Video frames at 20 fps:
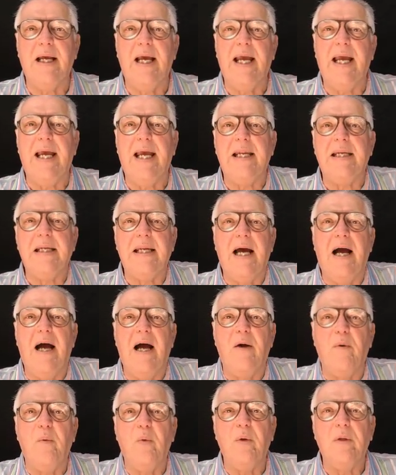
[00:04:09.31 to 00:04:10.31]
and
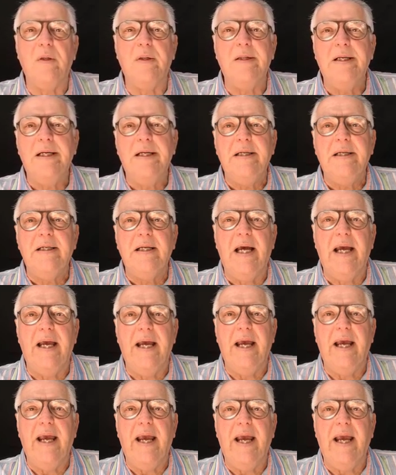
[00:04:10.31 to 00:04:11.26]
I will Uh,